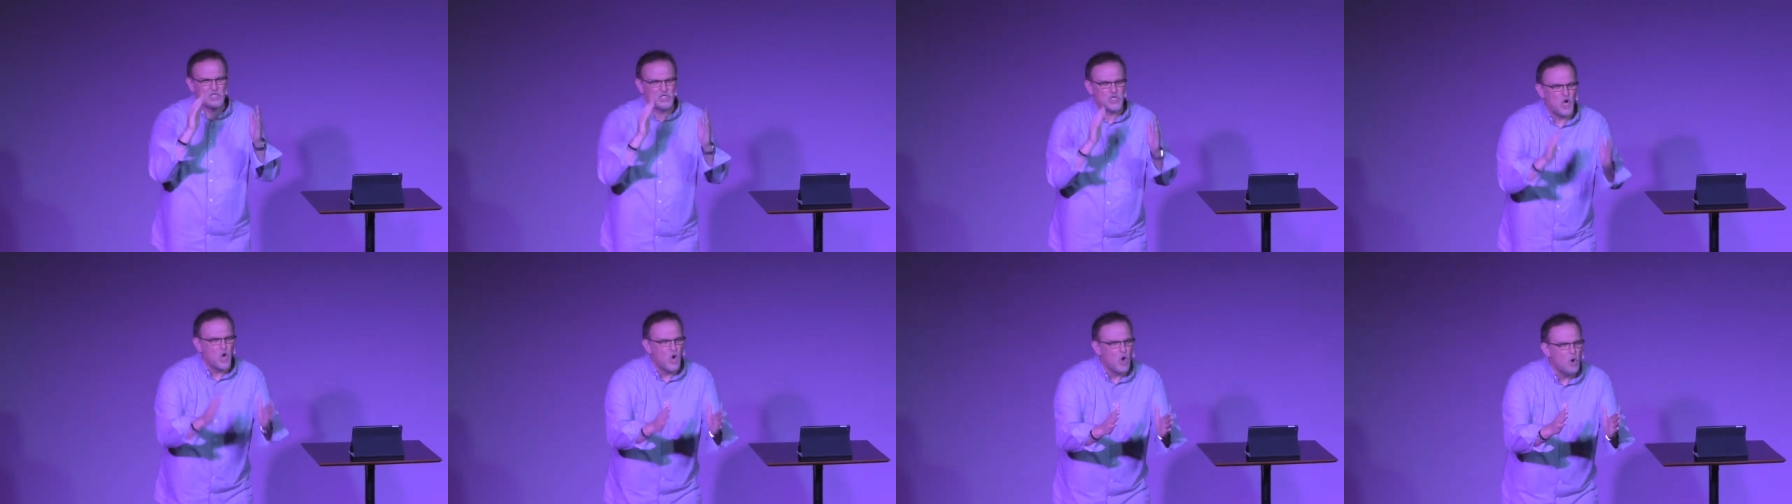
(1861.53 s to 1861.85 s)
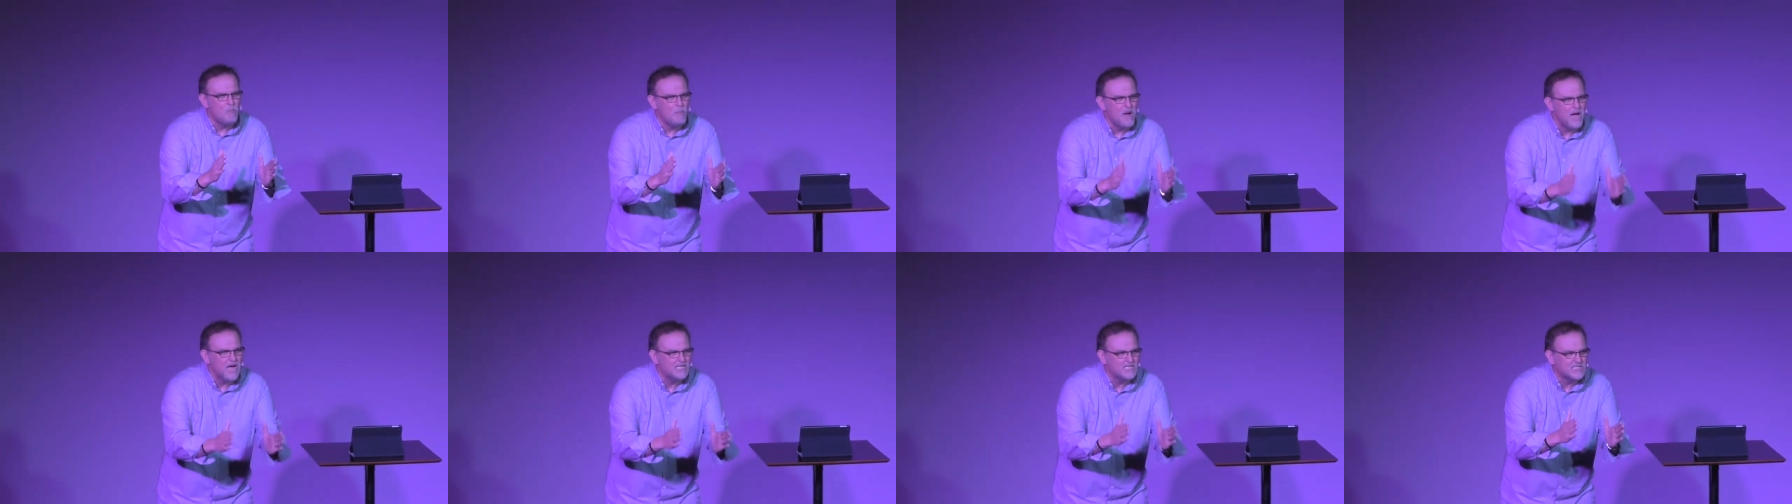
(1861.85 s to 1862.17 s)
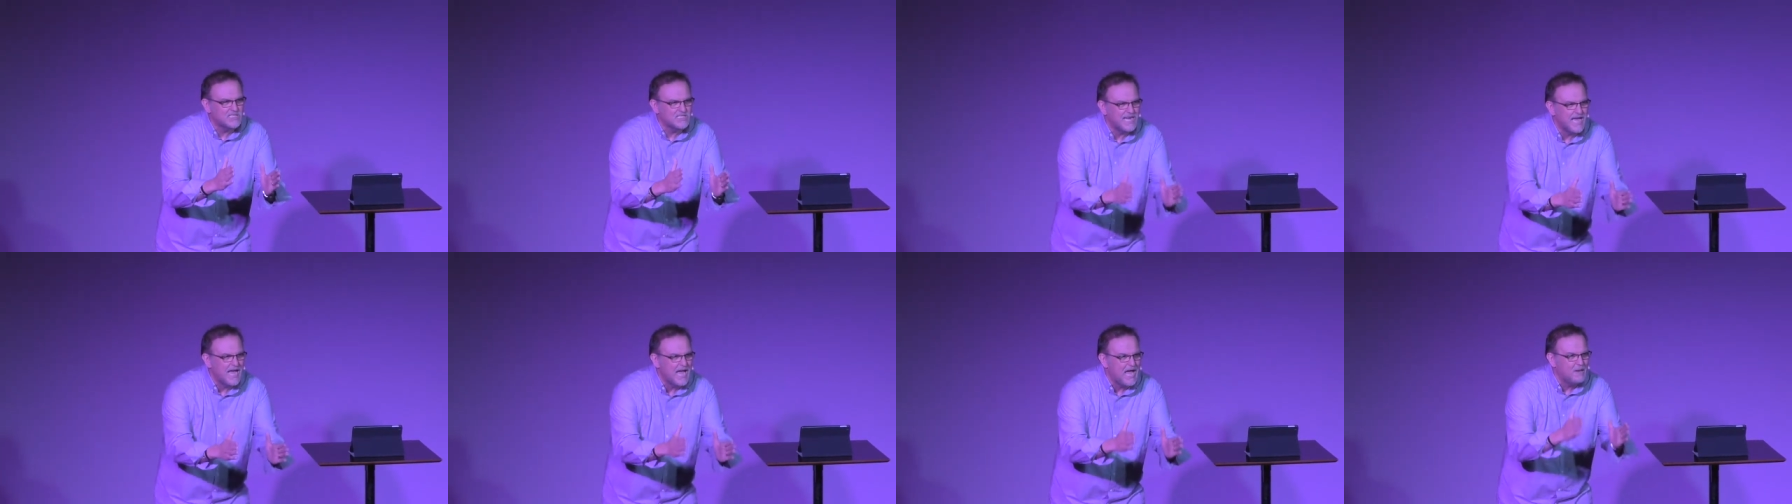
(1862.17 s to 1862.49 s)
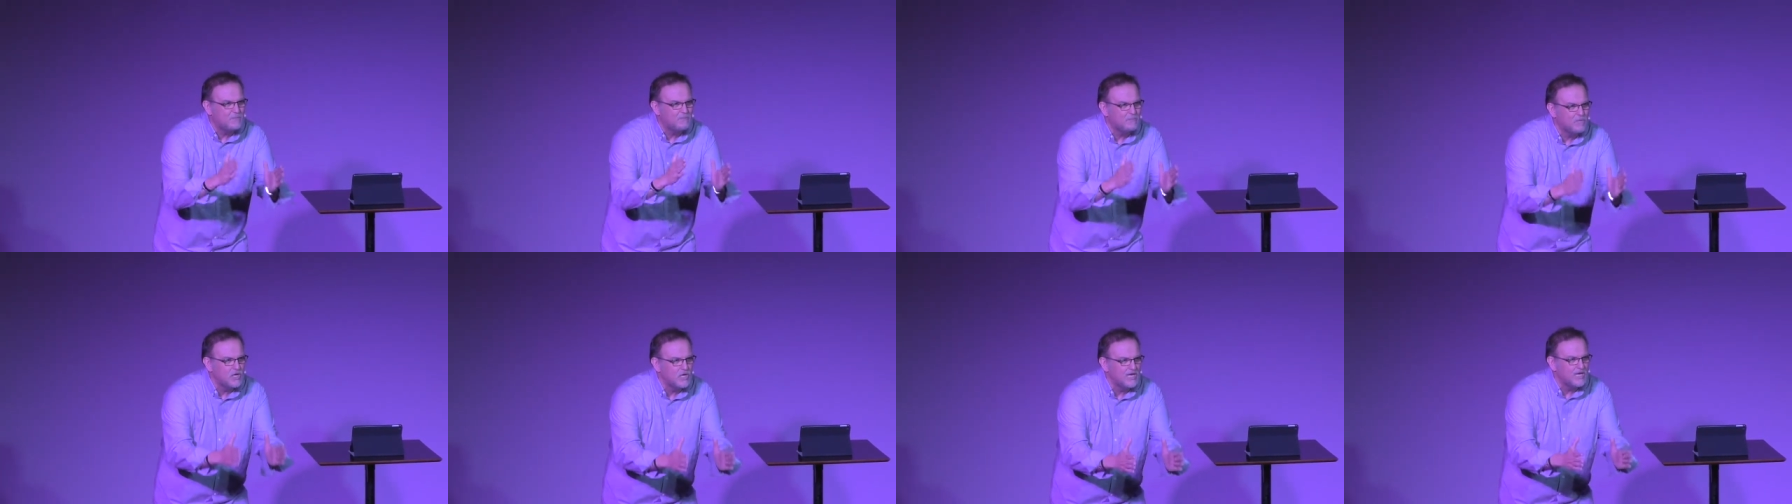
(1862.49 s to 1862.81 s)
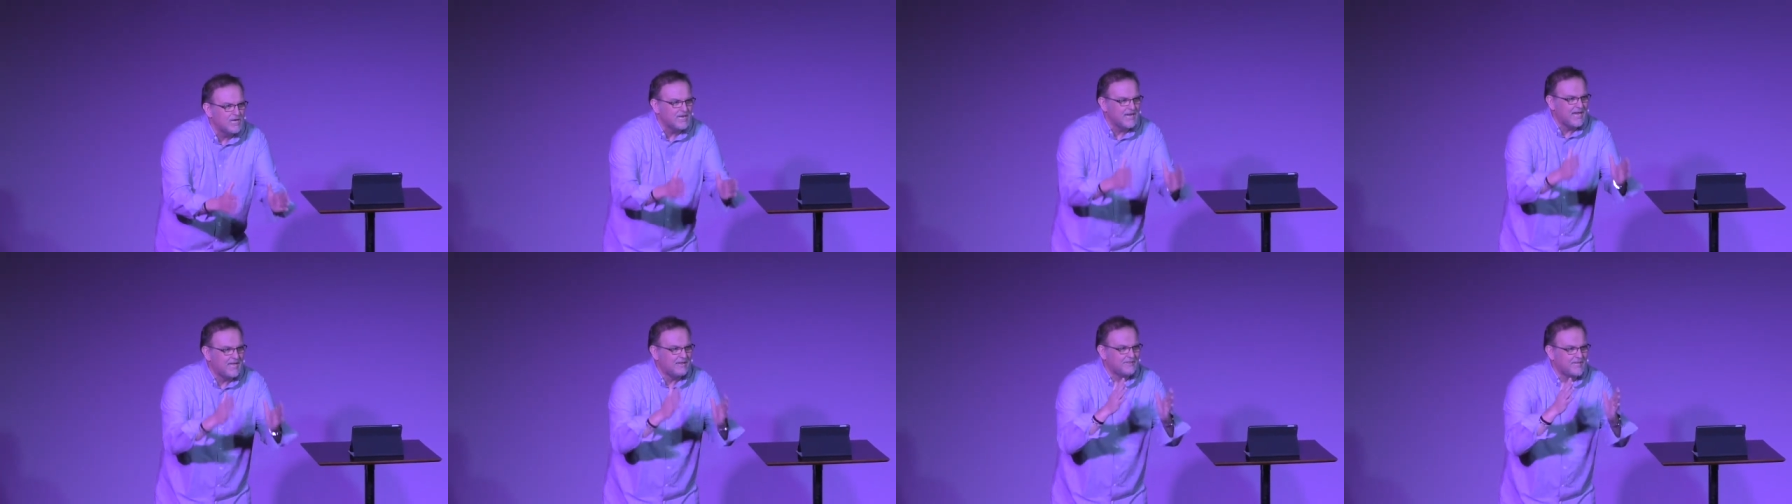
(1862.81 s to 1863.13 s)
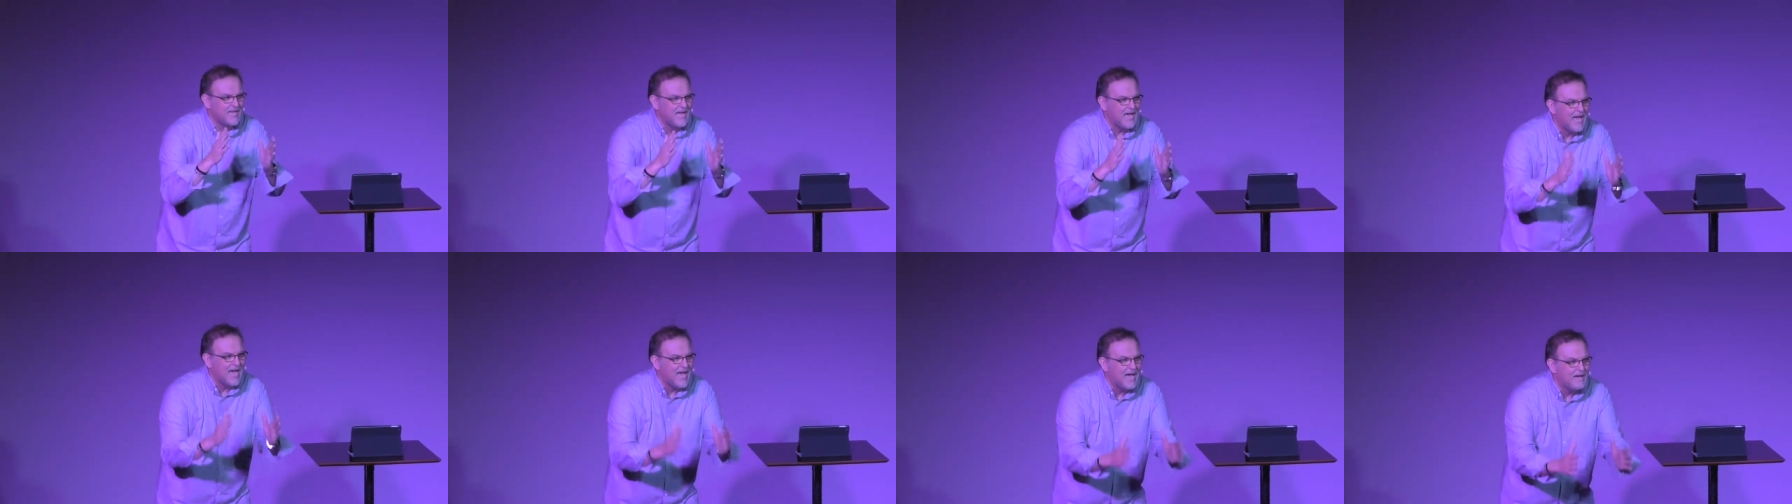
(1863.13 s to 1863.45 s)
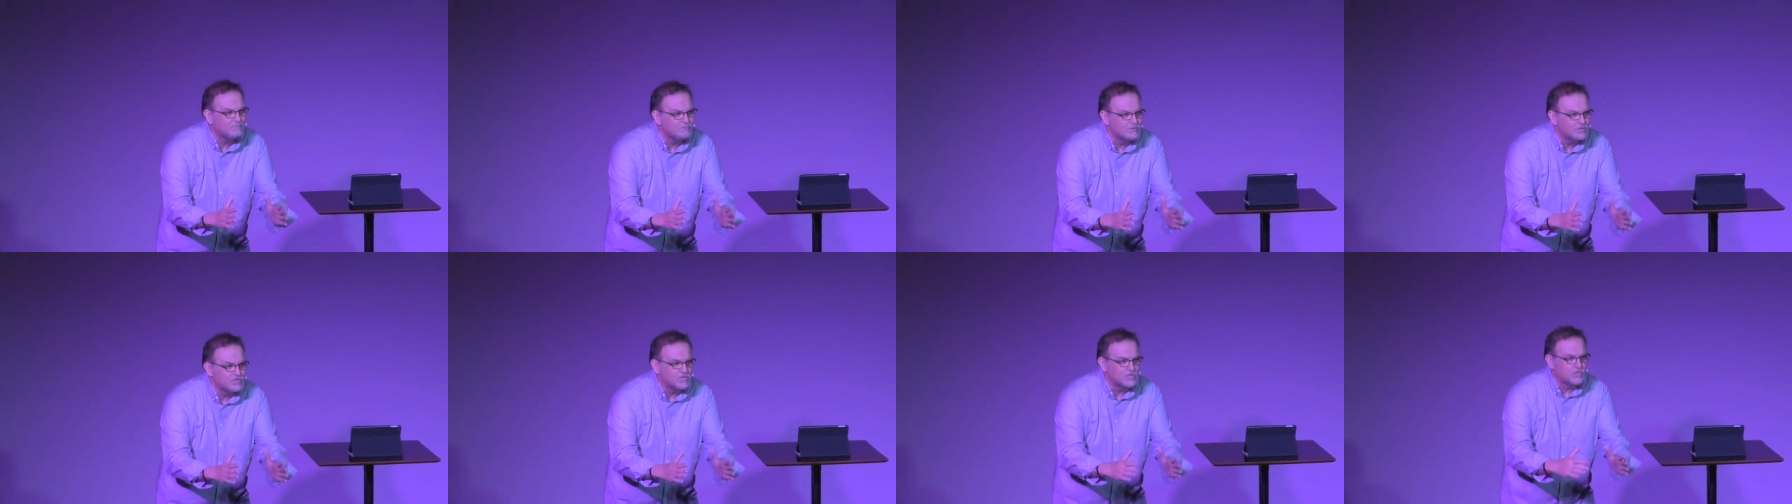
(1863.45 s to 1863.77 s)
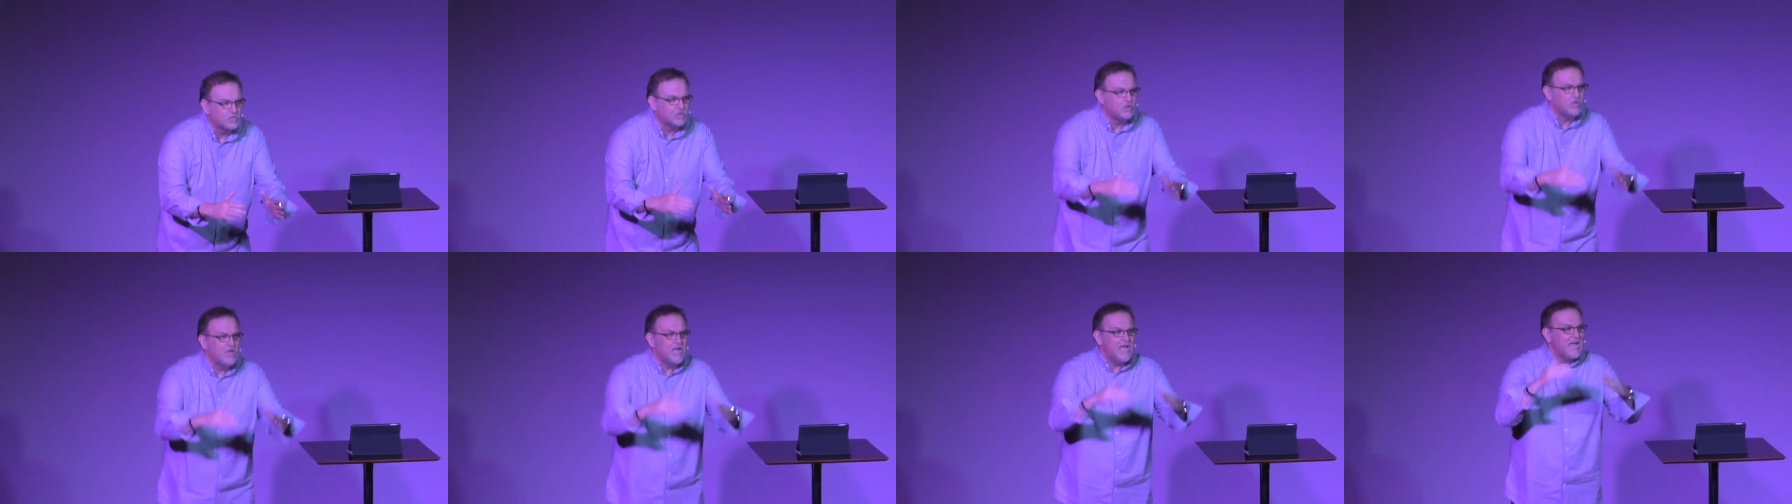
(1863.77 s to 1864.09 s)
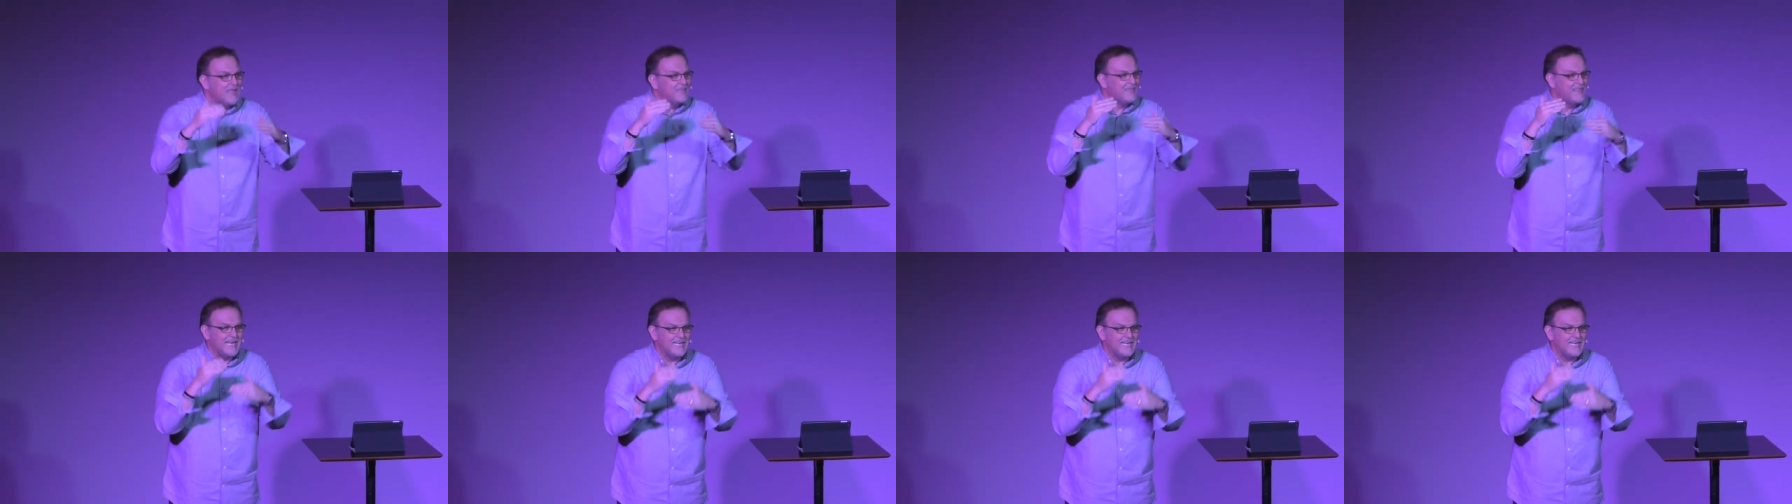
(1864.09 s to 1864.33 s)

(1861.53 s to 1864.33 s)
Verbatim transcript: so much time looking at the obstacle,